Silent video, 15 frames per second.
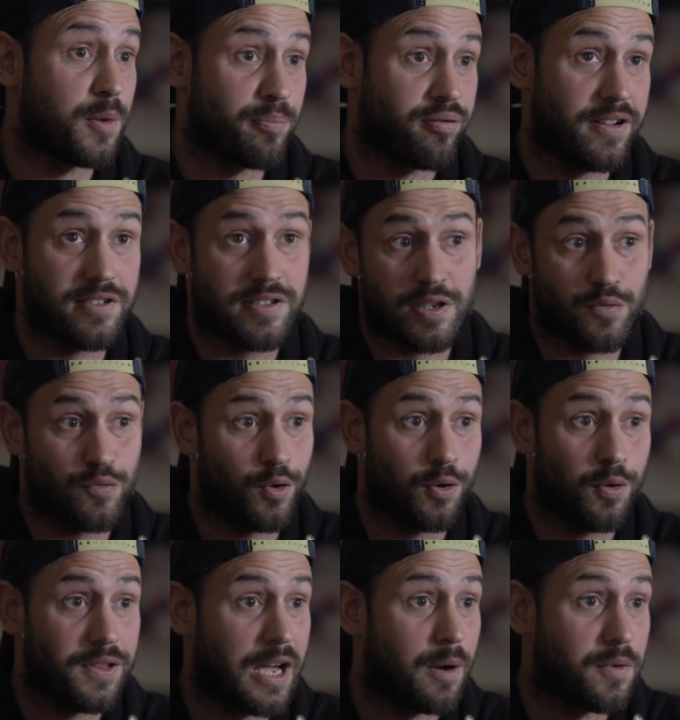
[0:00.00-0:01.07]
for the Princess
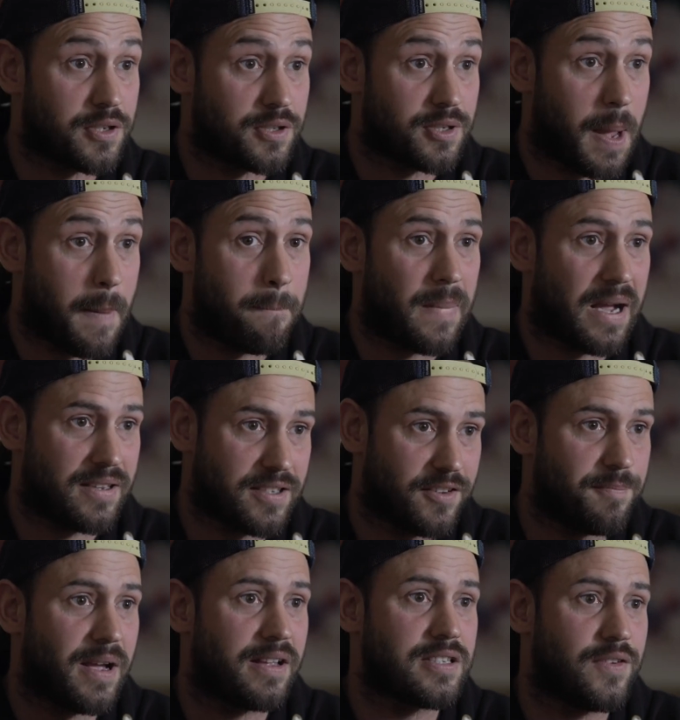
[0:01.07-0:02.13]
Royal, that was a
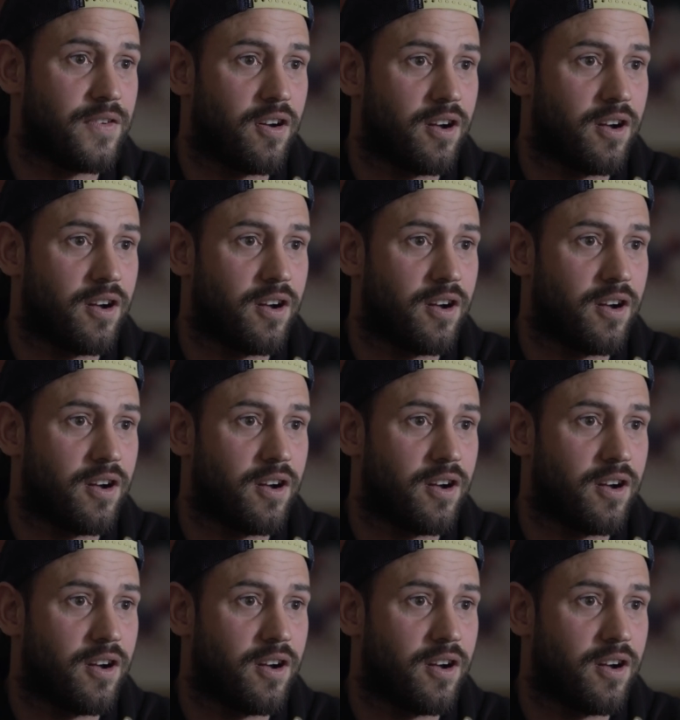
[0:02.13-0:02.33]
massive, massive